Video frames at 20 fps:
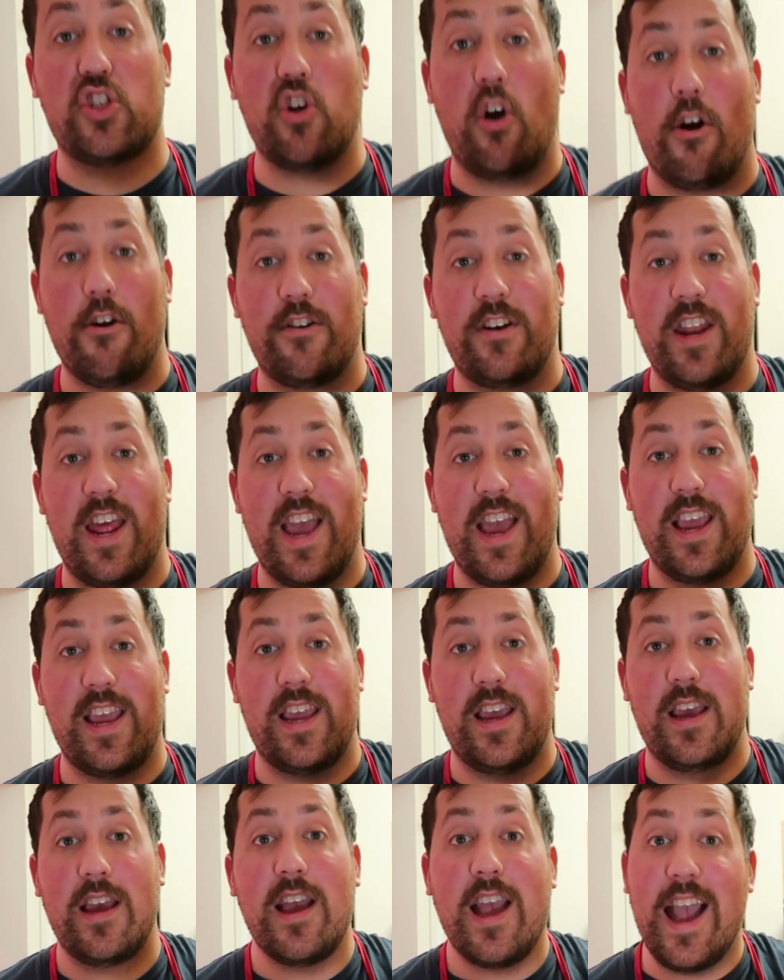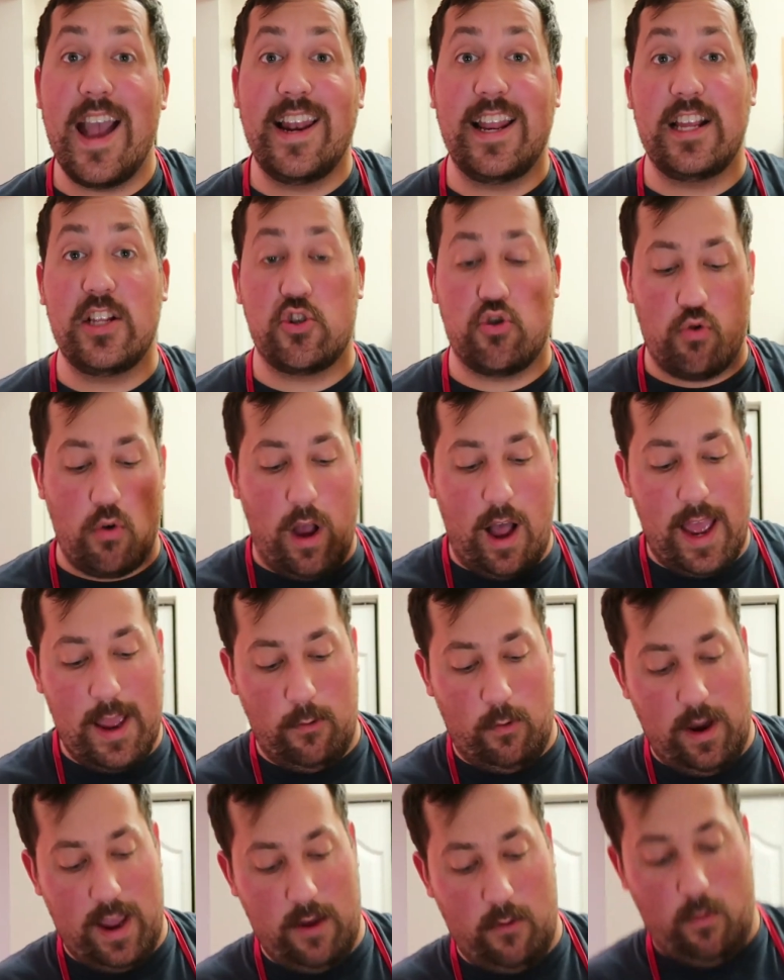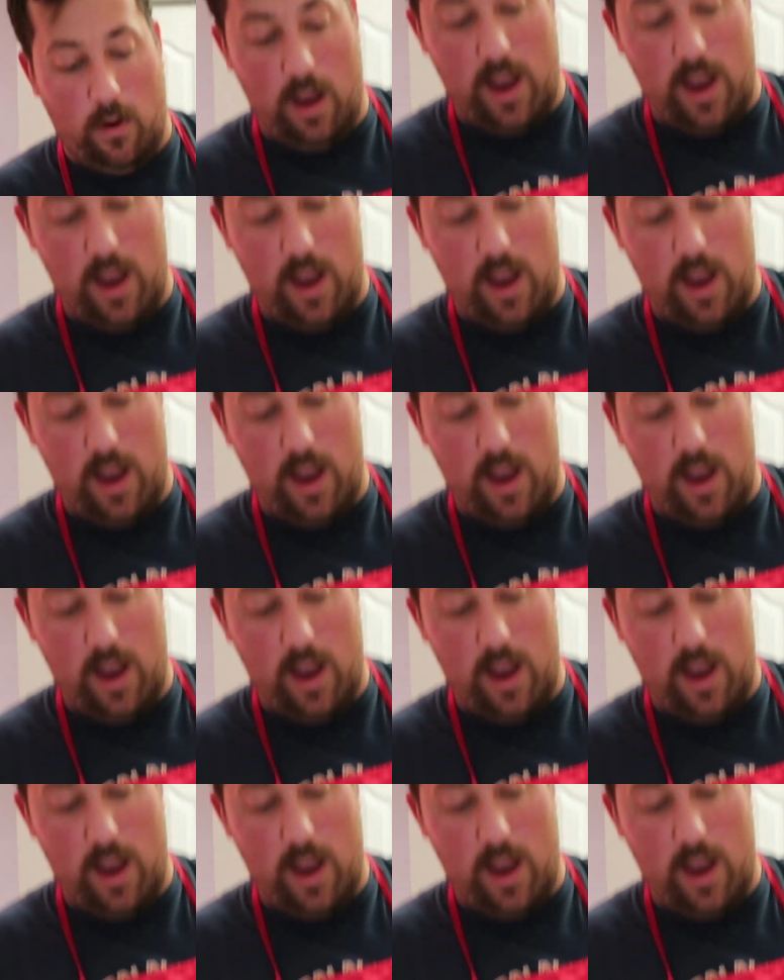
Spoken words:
Chardonnay. Any dry white